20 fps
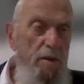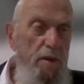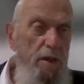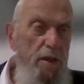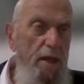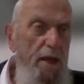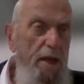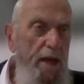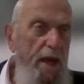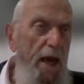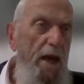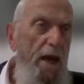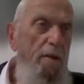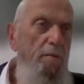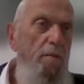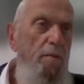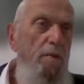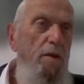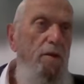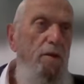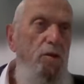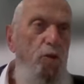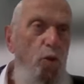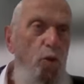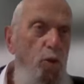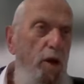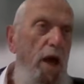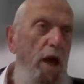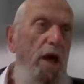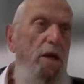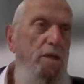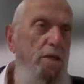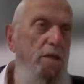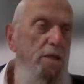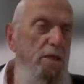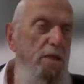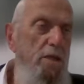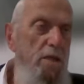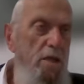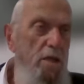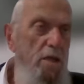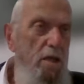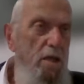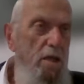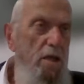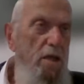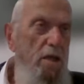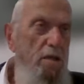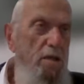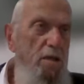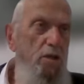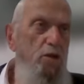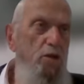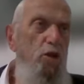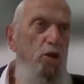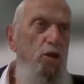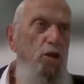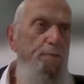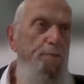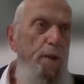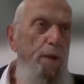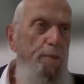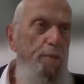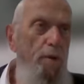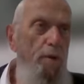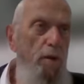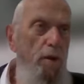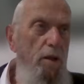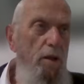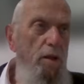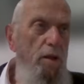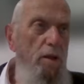he came to curse the Jewish people.